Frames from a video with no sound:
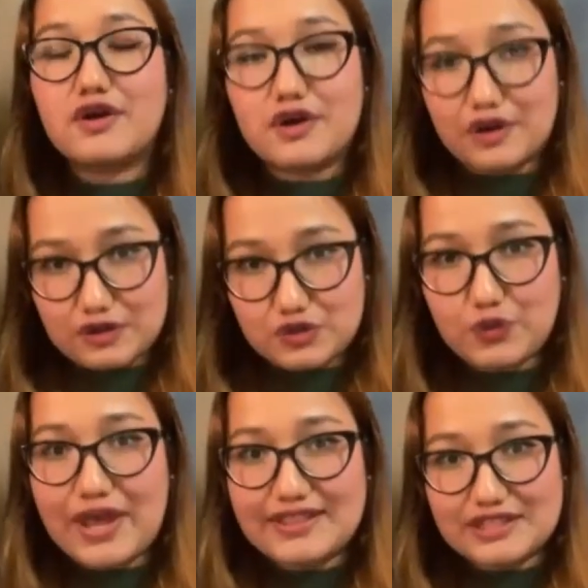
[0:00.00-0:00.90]
uh, to
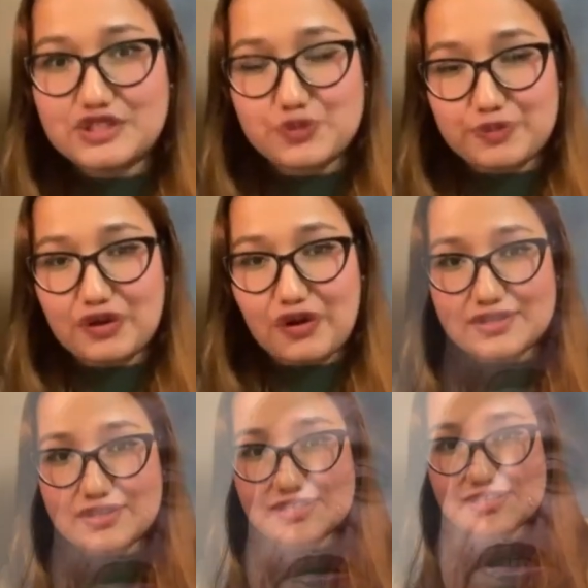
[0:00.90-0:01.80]
end the
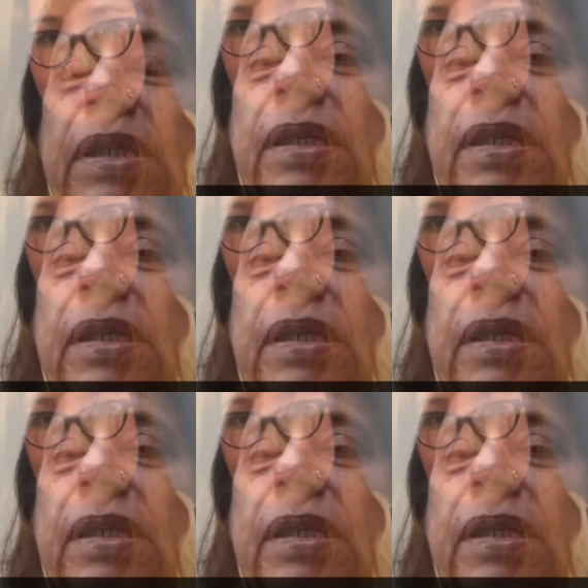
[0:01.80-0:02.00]
tuberculosis.